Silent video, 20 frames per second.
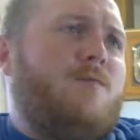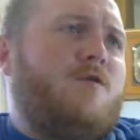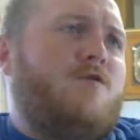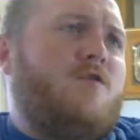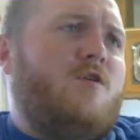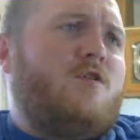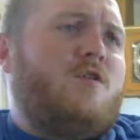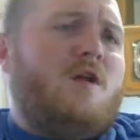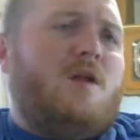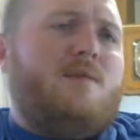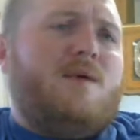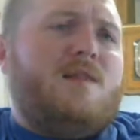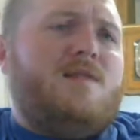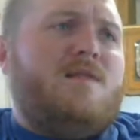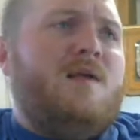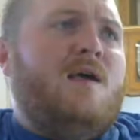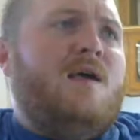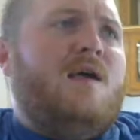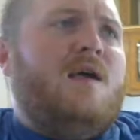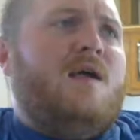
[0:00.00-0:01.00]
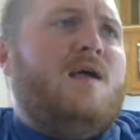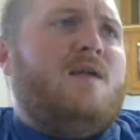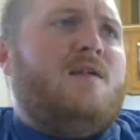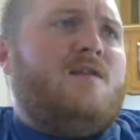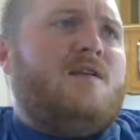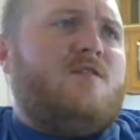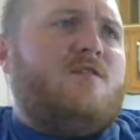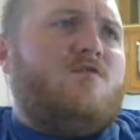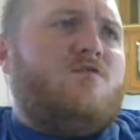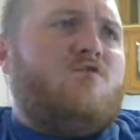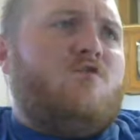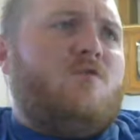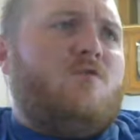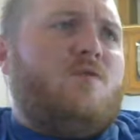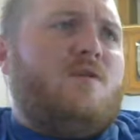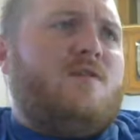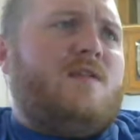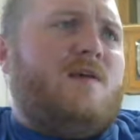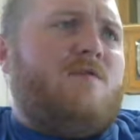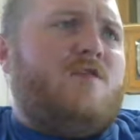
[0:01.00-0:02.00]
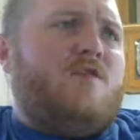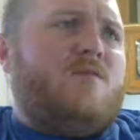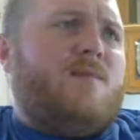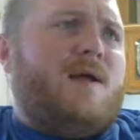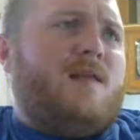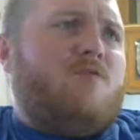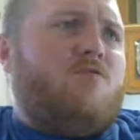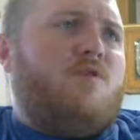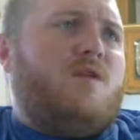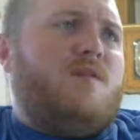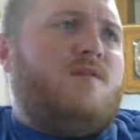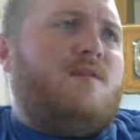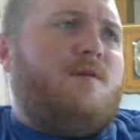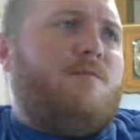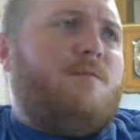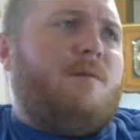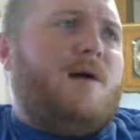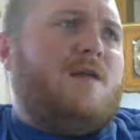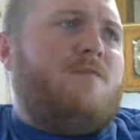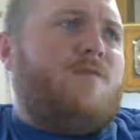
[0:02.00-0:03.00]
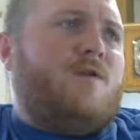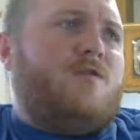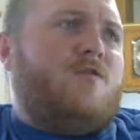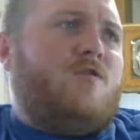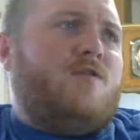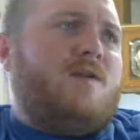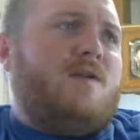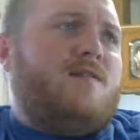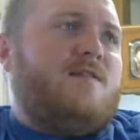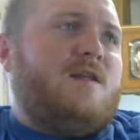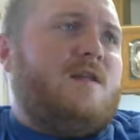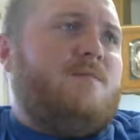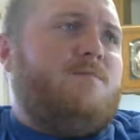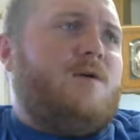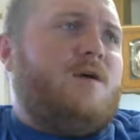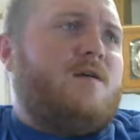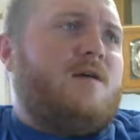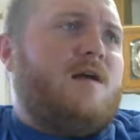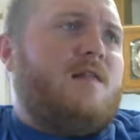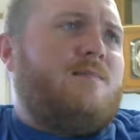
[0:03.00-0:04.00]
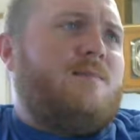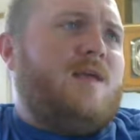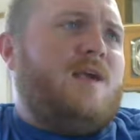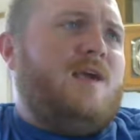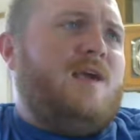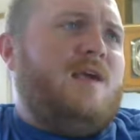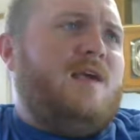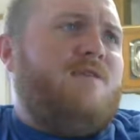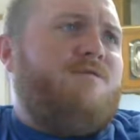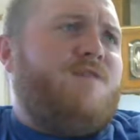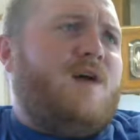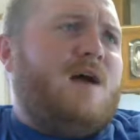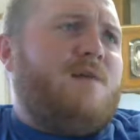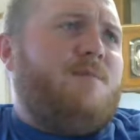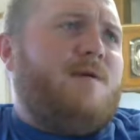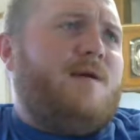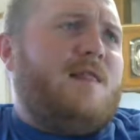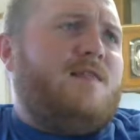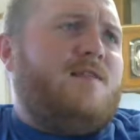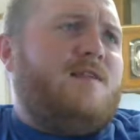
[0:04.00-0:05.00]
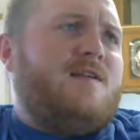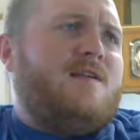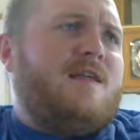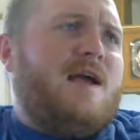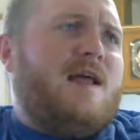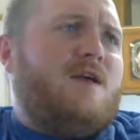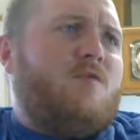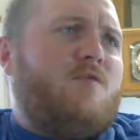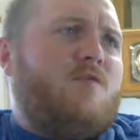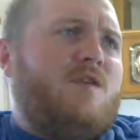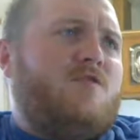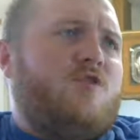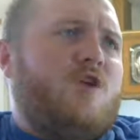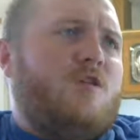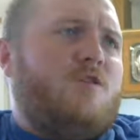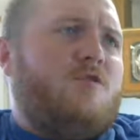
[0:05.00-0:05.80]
Most good going about 62 degrees, southwest about 3 to 7 miles. For Thursday, Sunday, forecast about 85 about 69 degrees.